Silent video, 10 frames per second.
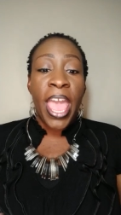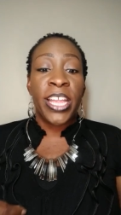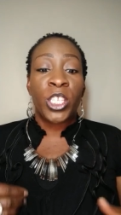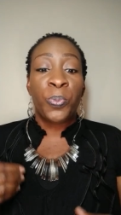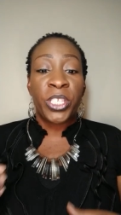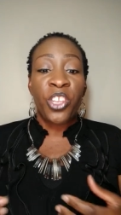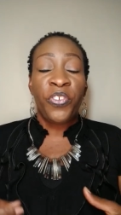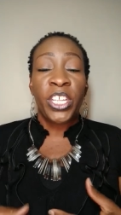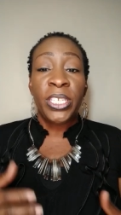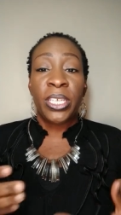And
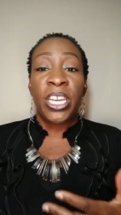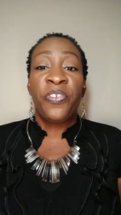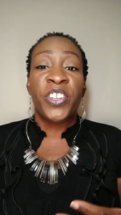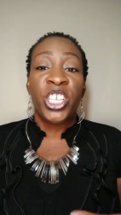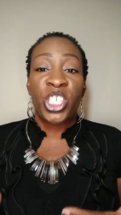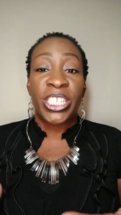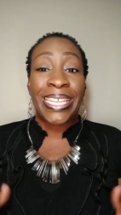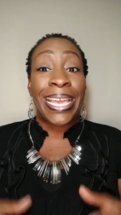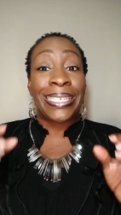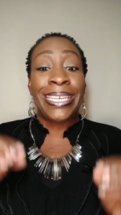specifically, the definition
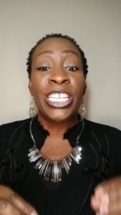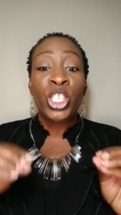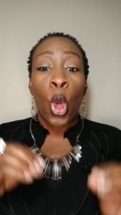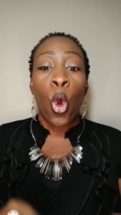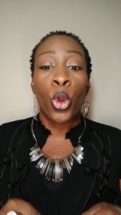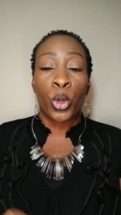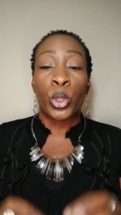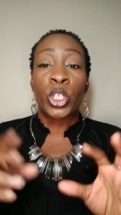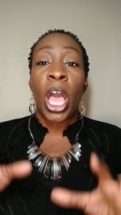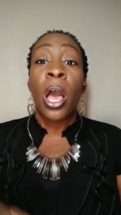said
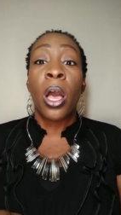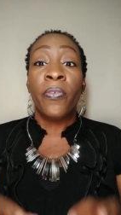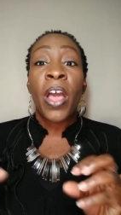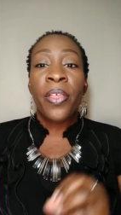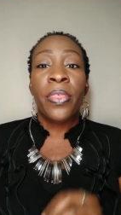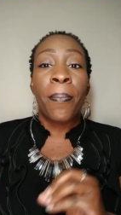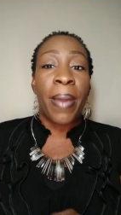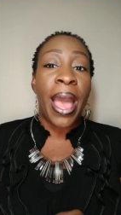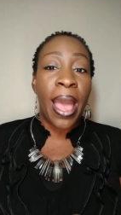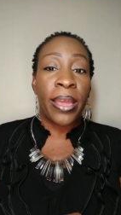disorders of the
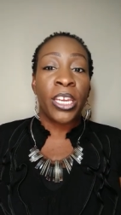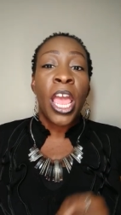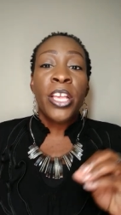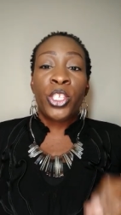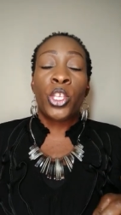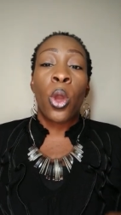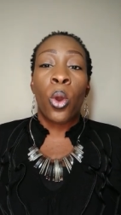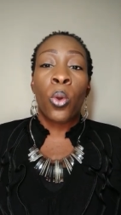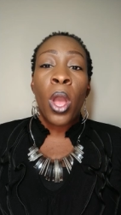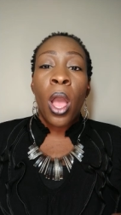mind.
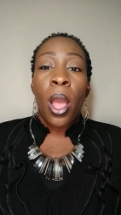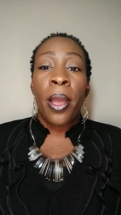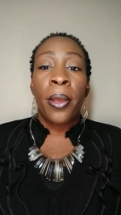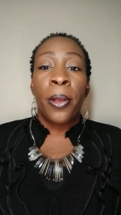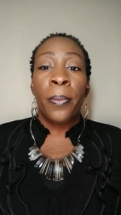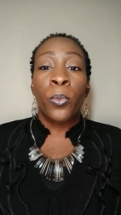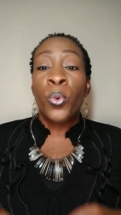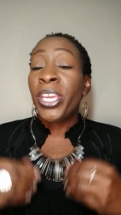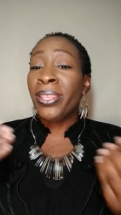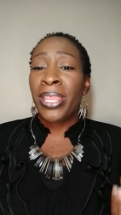So,
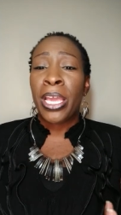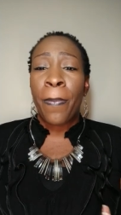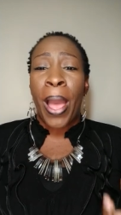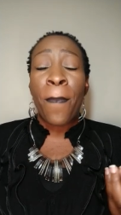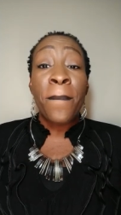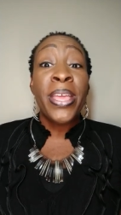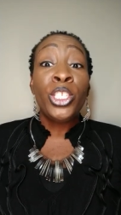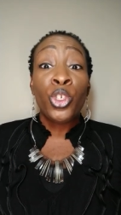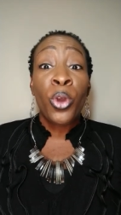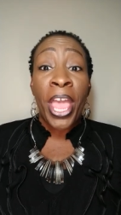um, we can think about
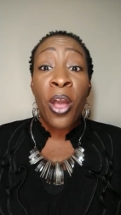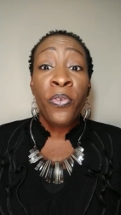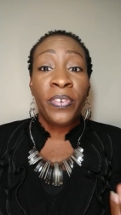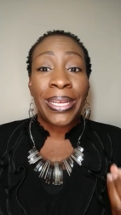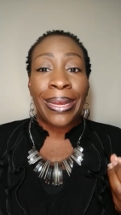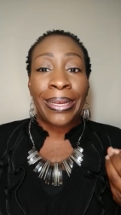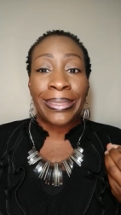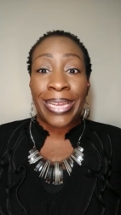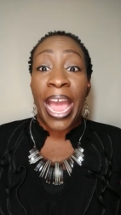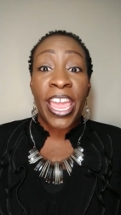mental health
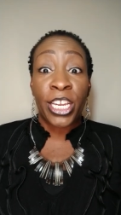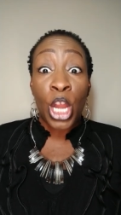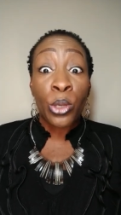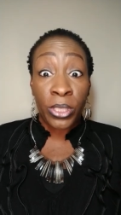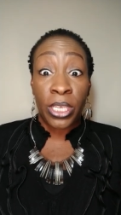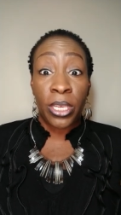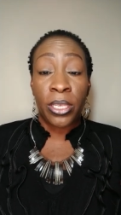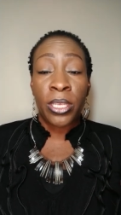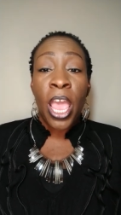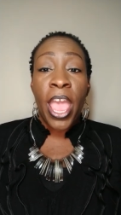uh,
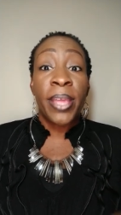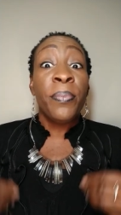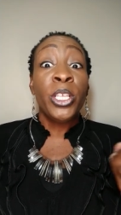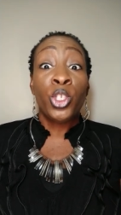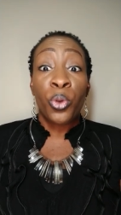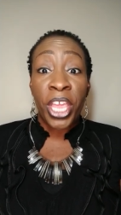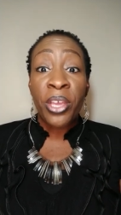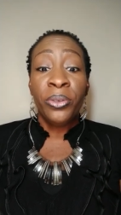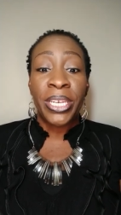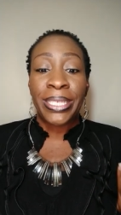diagnoses and mental
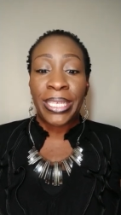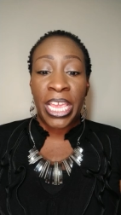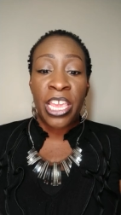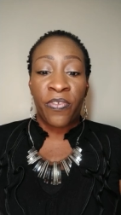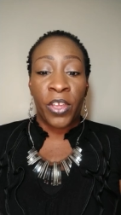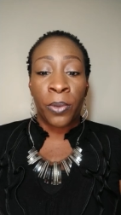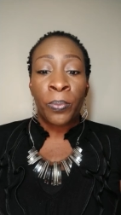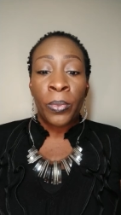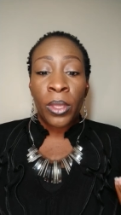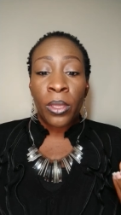illness even